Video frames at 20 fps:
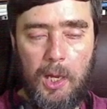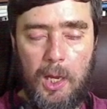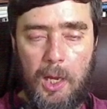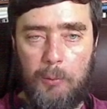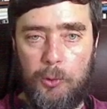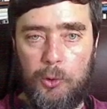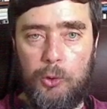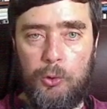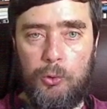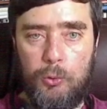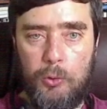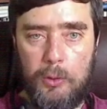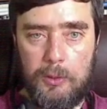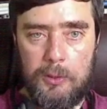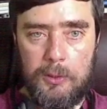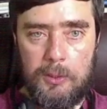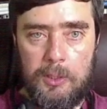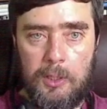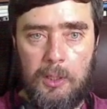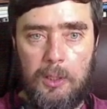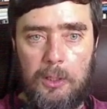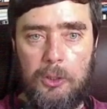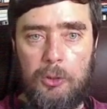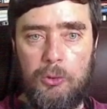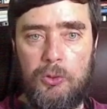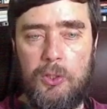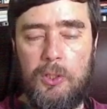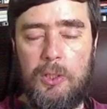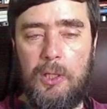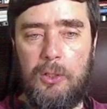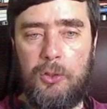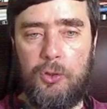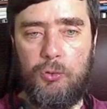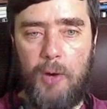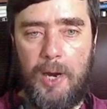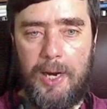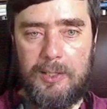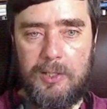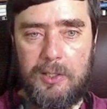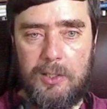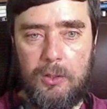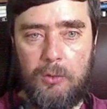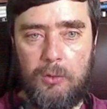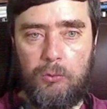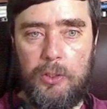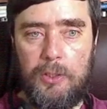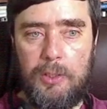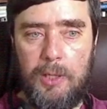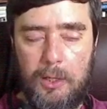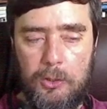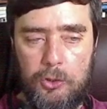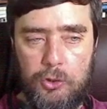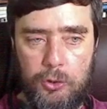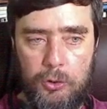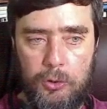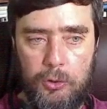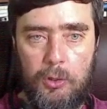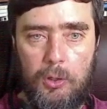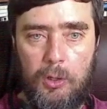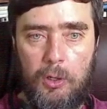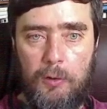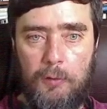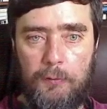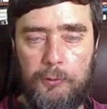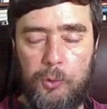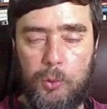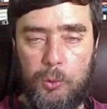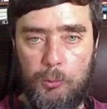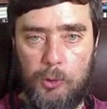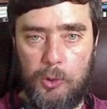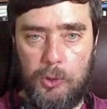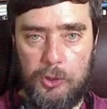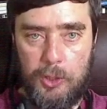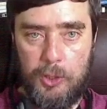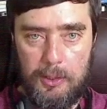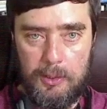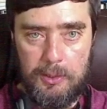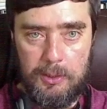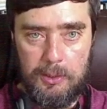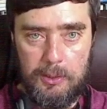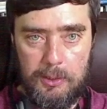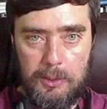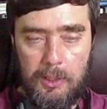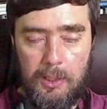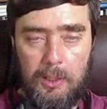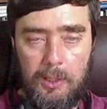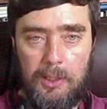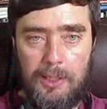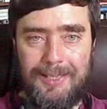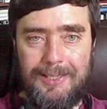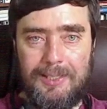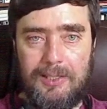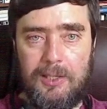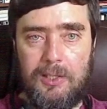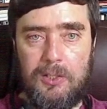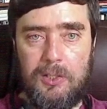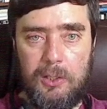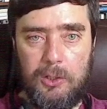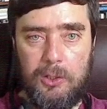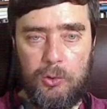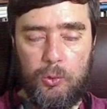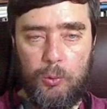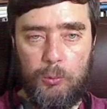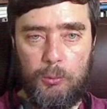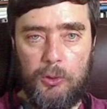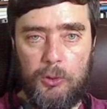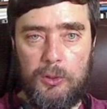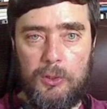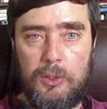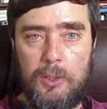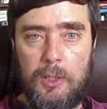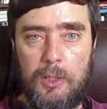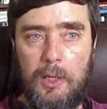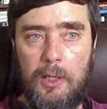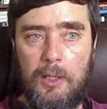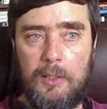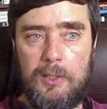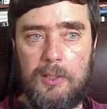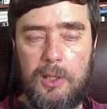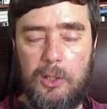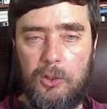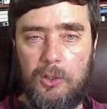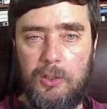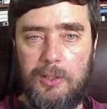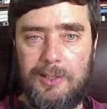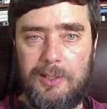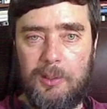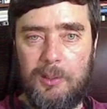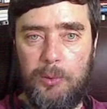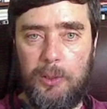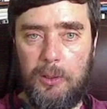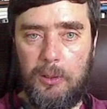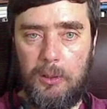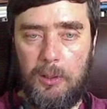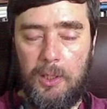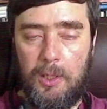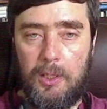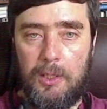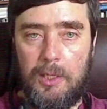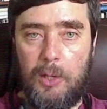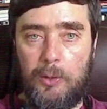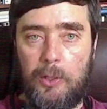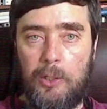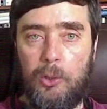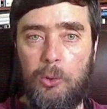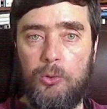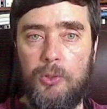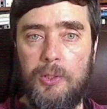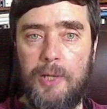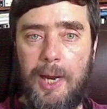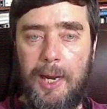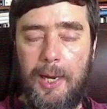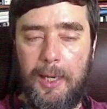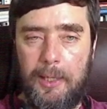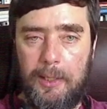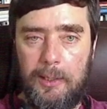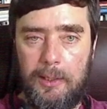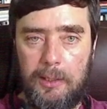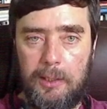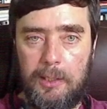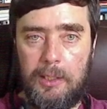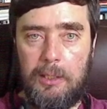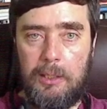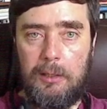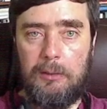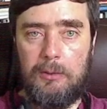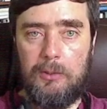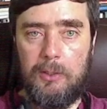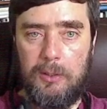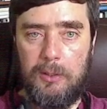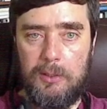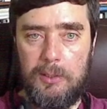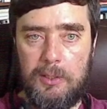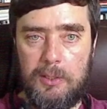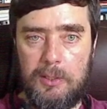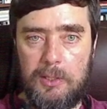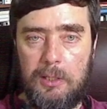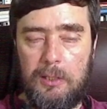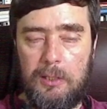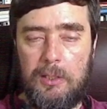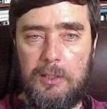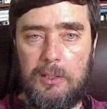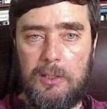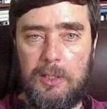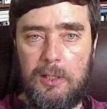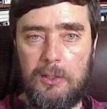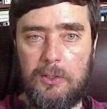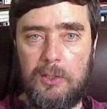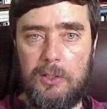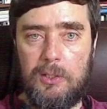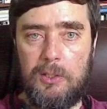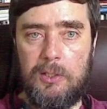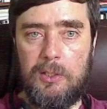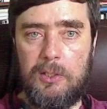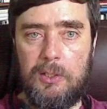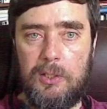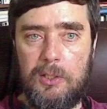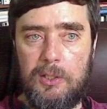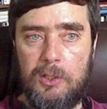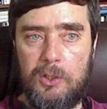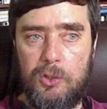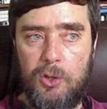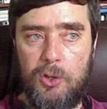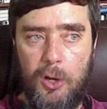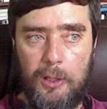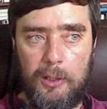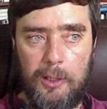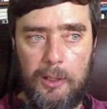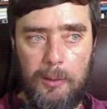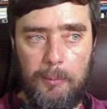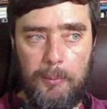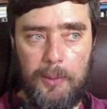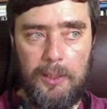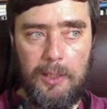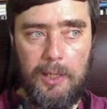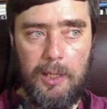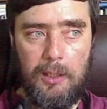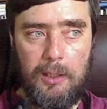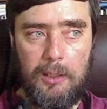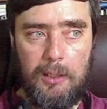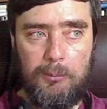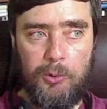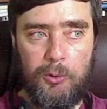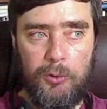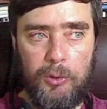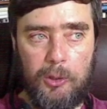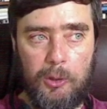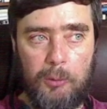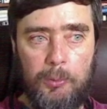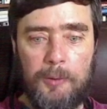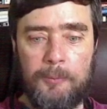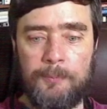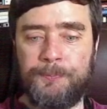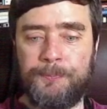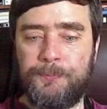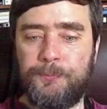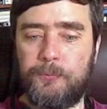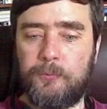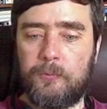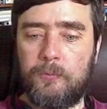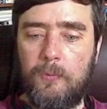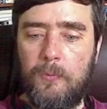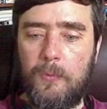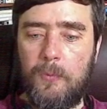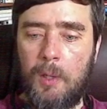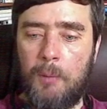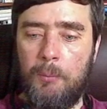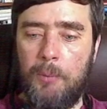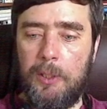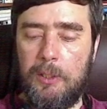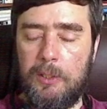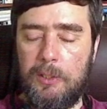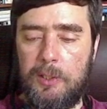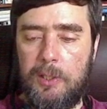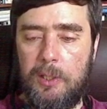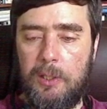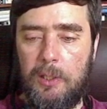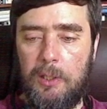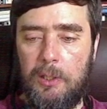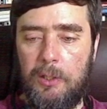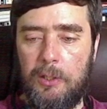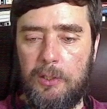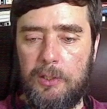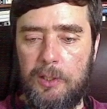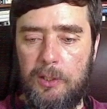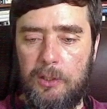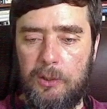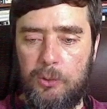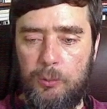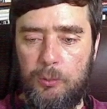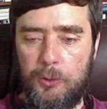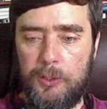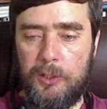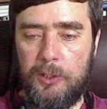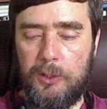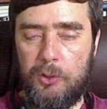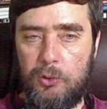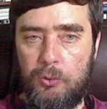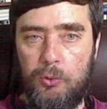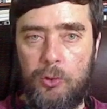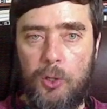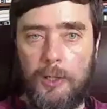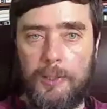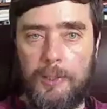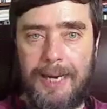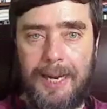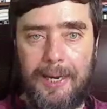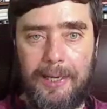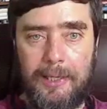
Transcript: And when you do this, you see a drastic reduction of tumorigenesis. Existing tumors uh, start to disappear. Now, they don't die. The key to this is that these cells, this is, this is not um, any kind of chemotherapy, because the, the, the tumor cells do not die.